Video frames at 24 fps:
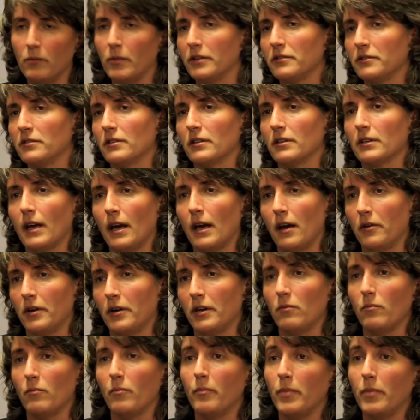but to the
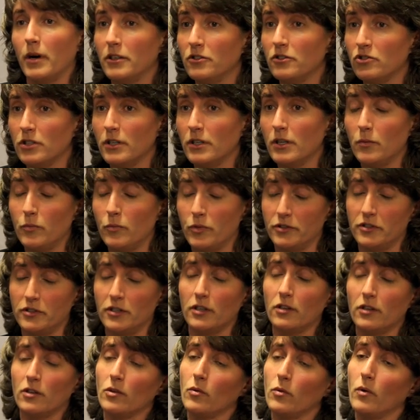county budget,
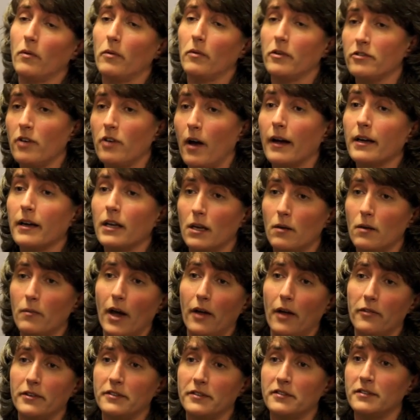particularly when we're talking
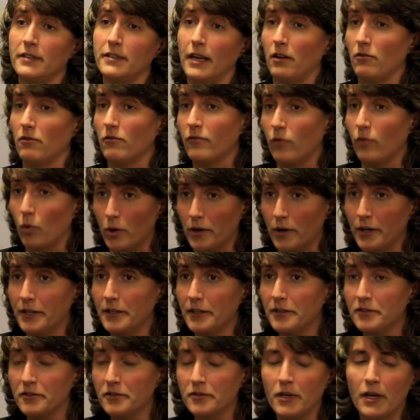about the state
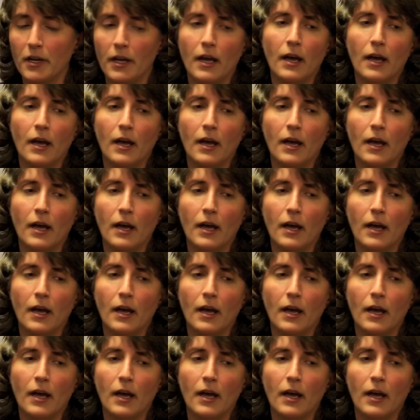forest,